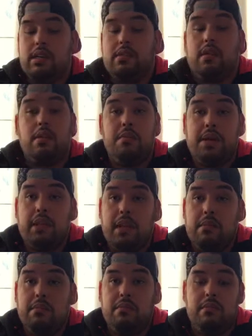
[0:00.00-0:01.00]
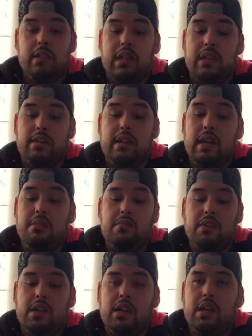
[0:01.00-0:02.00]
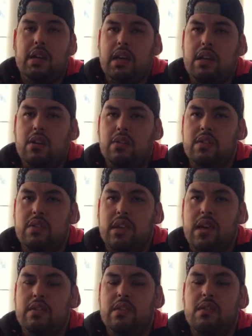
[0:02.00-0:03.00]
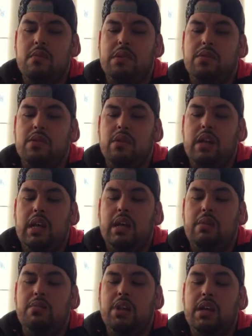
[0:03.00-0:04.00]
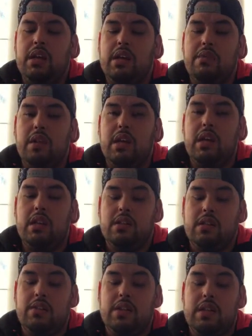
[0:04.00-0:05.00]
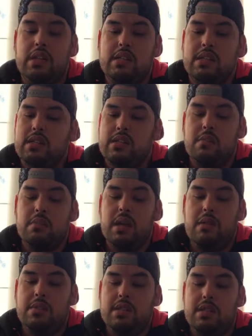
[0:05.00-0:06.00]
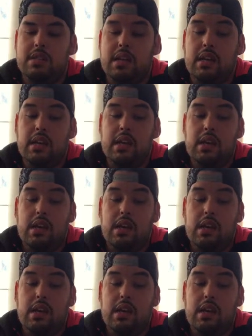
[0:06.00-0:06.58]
sorry about that. Like I said, I'm sick. Like, your guy seems like breathing heavily and stuff like that because I'm just sick,